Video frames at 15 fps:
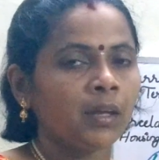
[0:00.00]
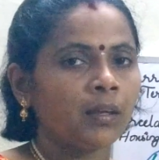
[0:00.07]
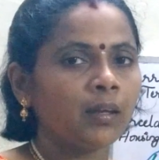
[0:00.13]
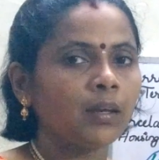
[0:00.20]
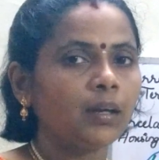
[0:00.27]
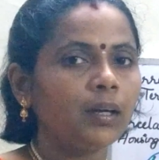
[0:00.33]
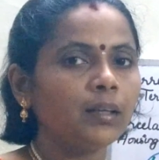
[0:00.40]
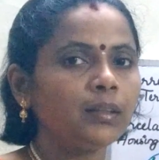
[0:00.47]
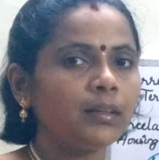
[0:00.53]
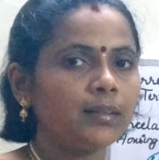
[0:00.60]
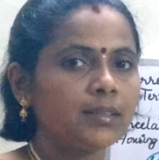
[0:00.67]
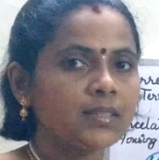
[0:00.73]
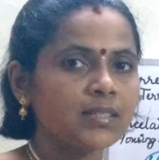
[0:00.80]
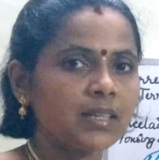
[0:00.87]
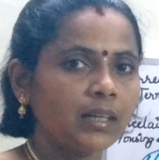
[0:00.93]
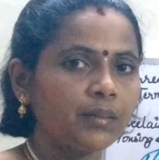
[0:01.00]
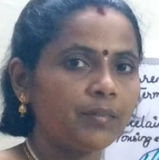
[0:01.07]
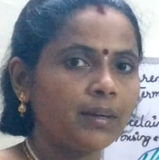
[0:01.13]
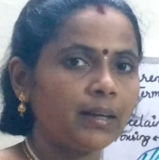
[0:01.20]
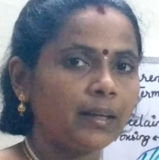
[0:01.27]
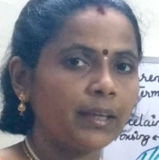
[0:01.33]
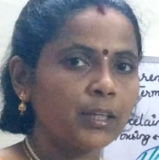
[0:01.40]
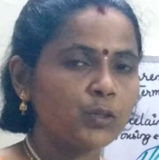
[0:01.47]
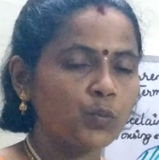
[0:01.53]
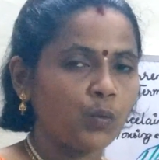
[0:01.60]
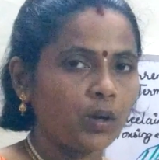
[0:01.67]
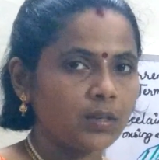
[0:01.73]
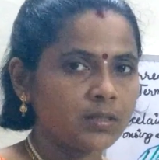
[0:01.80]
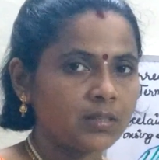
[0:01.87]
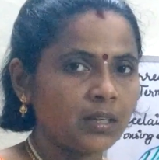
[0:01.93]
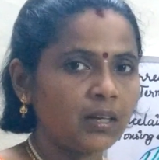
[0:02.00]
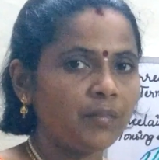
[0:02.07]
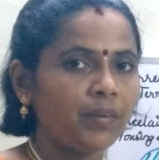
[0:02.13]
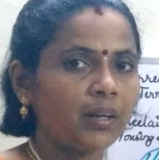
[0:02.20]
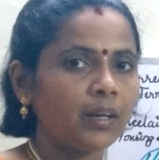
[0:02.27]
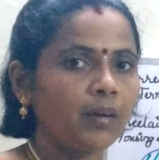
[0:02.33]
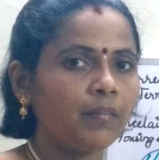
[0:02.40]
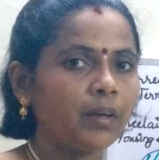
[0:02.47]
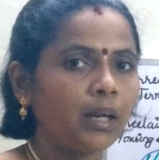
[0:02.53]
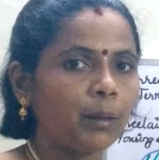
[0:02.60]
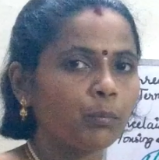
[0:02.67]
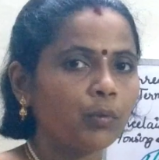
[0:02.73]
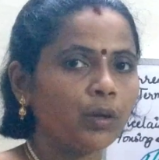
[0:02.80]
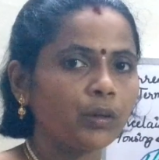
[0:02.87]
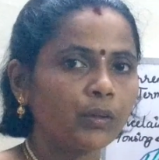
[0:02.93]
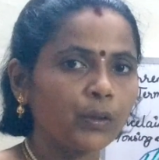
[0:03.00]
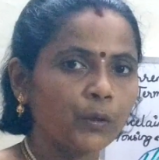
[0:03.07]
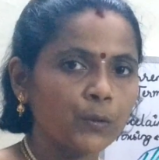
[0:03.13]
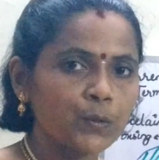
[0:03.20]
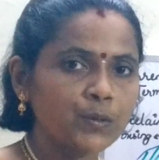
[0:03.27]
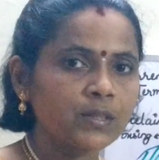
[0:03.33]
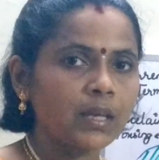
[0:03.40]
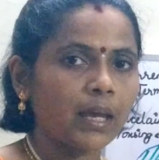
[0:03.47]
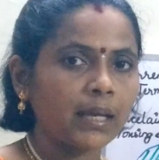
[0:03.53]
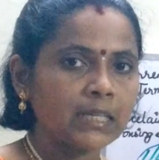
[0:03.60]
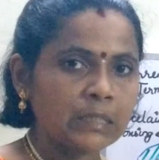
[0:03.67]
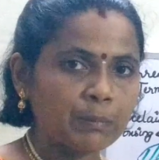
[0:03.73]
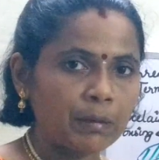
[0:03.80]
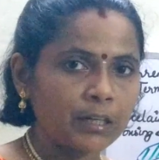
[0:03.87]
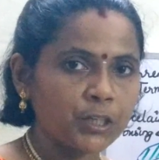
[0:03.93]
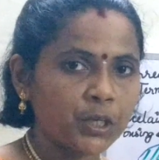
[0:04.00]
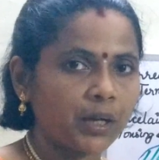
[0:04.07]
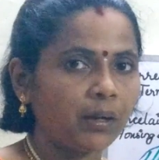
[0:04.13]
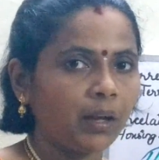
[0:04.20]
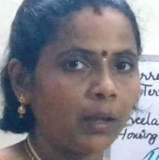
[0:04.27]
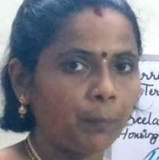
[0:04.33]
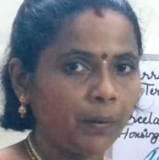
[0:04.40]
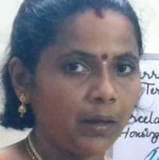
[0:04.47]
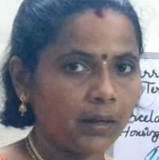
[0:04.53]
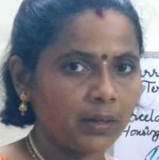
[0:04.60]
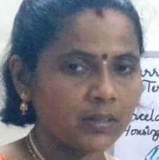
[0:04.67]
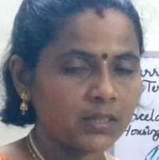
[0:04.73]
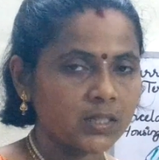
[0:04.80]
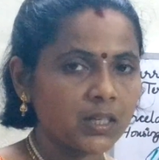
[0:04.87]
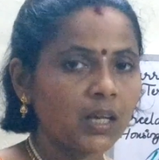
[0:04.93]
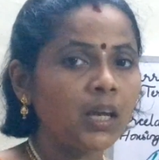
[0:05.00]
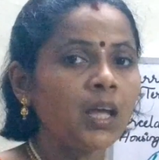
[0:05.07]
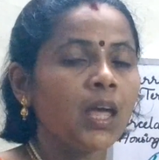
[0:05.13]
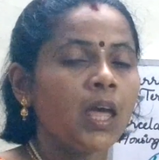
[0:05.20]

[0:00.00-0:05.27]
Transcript: Here the disadvantage was that whenever I am going to use the expulsion type arrestor,